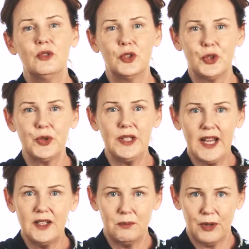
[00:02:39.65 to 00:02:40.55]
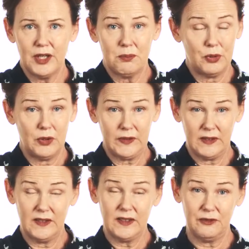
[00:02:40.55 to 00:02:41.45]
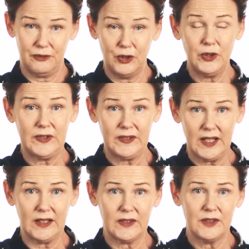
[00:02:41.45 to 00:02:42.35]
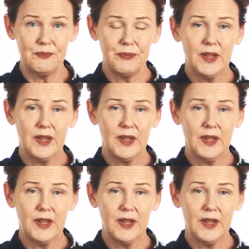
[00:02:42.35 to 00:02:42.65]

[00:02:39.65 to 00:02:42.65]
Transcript: or created by a person's first sex.